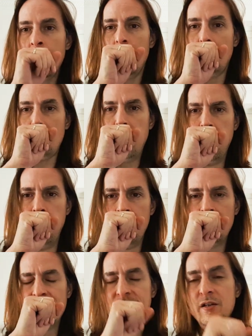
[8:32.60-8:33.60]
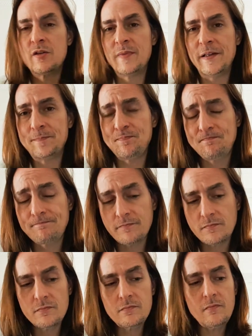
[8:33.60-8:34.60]

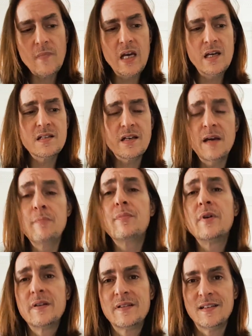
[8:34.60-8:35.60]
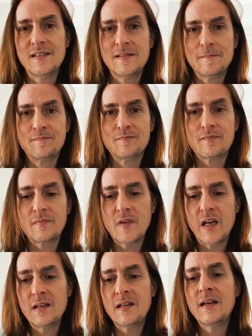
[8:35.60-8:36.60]
is imprinted in
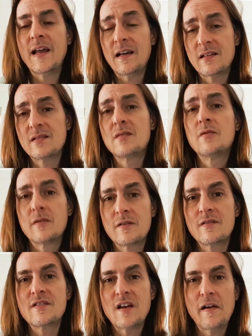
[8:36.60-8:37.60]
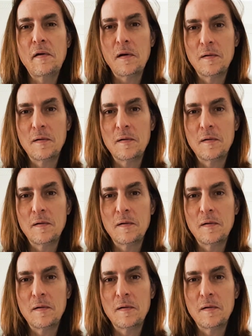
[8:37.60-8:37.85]
the next lunar cycle.